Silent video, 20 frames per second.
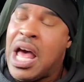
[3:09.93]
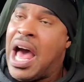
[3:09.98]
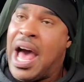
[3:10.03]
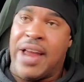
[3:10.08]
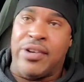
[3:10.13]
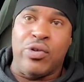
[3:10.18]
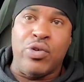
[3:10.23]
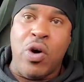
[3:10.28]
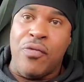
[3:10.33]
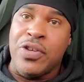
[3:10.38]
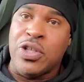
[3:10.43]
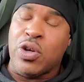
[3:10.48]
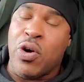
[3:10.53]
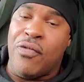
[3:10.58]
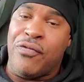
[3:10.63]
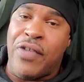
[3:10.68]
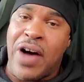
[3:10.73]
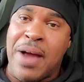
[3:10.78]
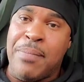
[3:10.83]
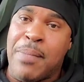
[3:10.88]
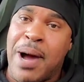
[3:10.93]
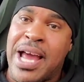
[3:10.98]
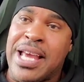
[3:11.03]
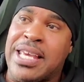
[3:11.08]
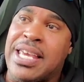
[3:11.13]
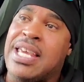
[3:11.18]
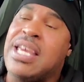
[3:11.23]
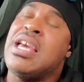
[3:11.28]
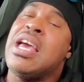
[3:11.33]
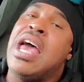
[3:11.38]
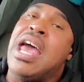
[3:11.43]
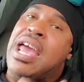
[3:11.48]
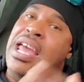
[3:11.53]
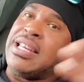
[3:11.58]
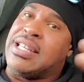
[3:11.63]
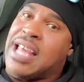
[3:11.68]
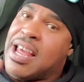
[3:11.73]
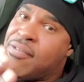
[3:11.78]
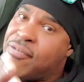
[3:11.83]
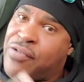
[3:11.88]
I don't know if he's going to fight Mikey
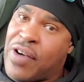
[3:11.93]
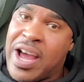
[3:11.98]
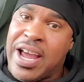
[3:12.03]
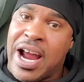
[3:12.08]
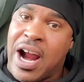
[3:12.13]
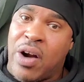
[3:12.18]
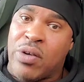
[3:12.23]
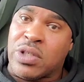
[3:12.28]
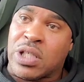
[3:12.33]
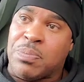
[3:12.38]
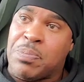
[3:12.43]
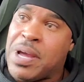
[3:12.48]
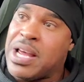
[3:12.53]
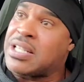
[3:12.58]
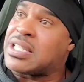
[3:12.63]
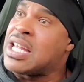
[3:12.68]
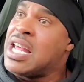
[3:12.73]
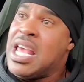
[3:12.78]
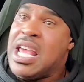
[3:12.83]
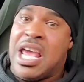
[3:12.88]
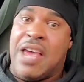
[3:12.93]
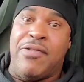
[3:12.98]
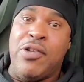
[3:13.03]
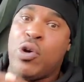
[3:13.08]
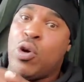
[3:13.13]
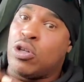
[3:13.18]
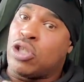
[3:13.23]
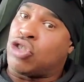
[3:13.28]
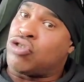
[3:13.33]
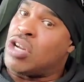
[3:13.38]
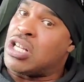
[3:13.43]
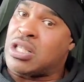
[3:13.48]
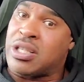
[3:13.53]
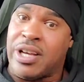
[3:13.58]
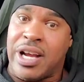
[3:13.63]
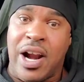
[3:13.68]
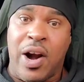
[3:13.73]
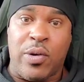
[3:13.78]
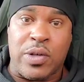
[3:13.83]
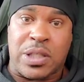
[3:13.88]
and then fight Errol Spence. If he goes straight
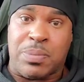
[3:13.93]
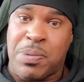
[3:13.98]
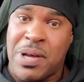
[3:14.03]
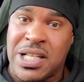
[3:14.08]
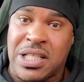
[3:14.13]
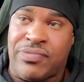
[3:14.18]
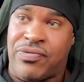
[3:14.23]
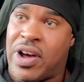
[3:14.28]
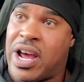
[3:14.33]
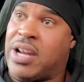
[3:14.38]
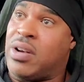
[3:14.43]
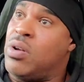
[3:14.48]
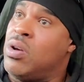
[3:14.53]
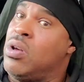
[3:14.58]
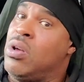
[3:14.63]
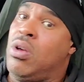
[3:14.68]
to an Errol Spence fight,